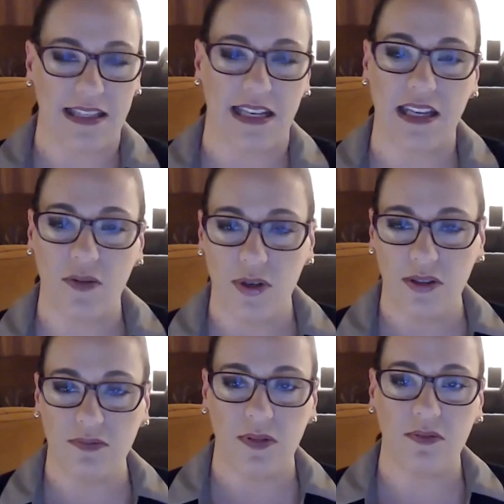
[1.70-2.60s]
Senia
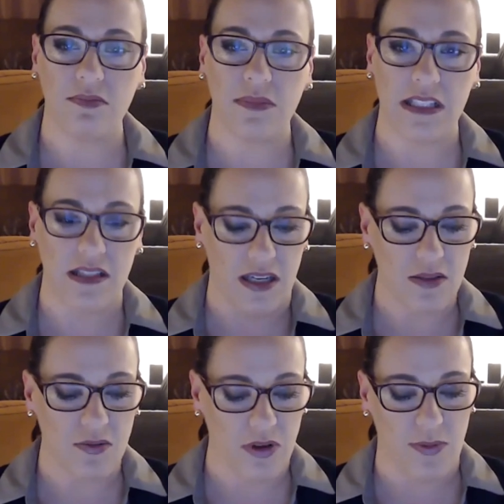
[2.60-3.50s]
will
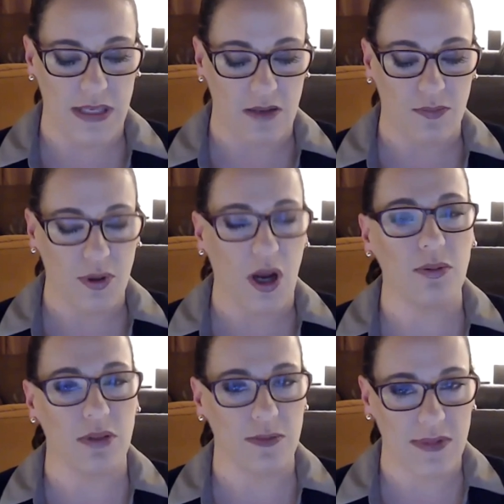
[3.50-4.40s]
discuss with me some
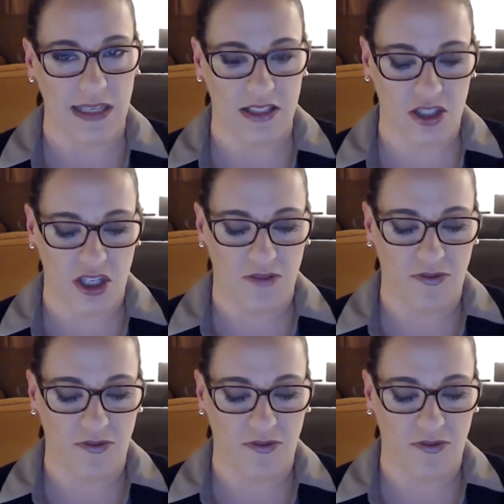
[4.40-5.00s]
problems that she